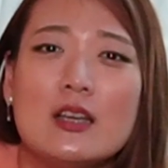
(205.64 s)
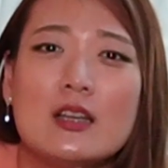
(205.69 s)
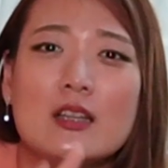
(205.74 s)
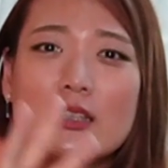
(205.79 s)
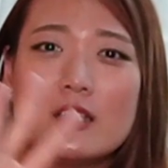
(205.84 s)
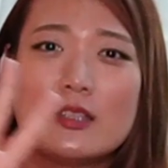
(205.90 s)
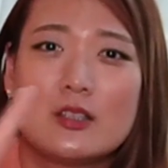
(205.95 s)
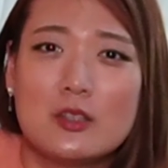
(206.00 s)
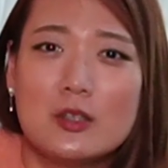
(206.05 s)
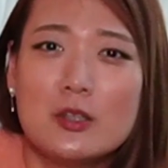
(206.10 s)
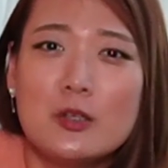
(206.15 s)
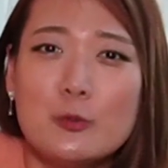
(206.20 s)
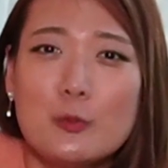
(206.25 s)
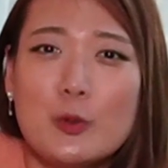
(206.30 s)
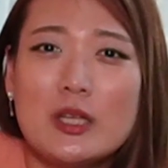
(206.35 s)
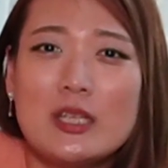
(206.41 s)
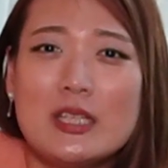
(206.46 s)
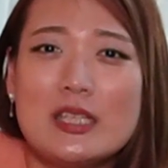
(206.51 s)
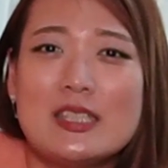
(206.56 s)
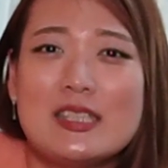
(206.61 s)
The third
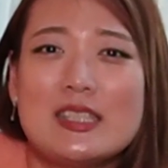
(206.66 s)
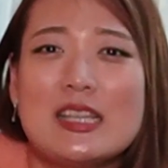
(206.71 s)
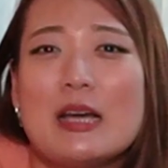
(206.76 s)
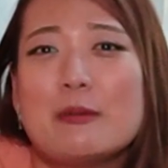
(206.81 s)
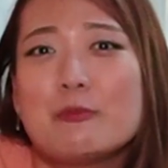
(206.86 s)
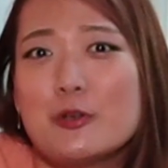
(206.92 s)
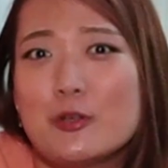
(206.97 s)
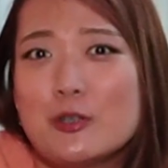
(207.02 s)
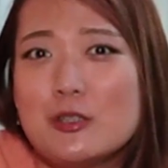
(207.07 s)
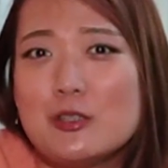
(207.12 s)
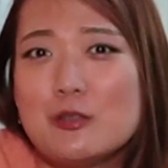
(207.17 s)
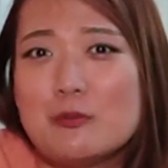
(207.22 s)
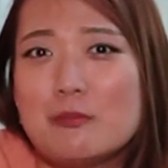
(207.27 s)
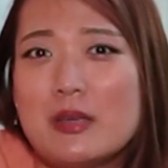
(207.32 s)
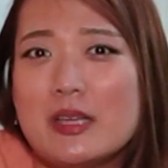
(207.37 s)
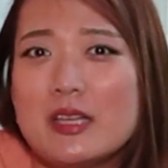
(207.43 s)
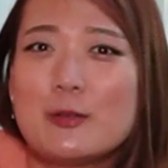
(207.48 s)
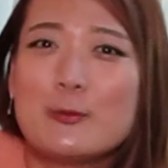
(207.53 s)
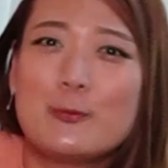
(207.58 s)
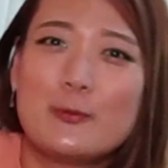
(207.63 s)
one is that I'm going to
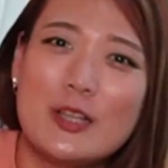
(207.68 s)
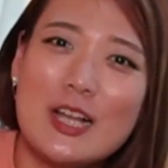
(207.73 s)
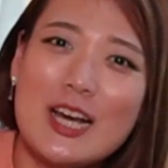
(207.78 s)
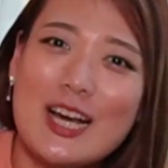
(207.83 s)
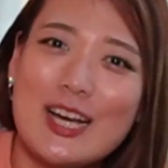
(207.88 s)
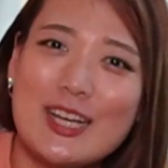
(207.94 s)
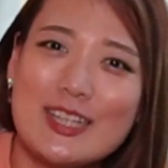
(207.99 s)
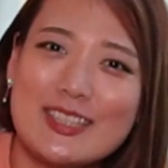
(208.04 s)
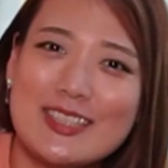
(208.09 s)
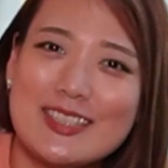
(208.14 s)
make a vlog.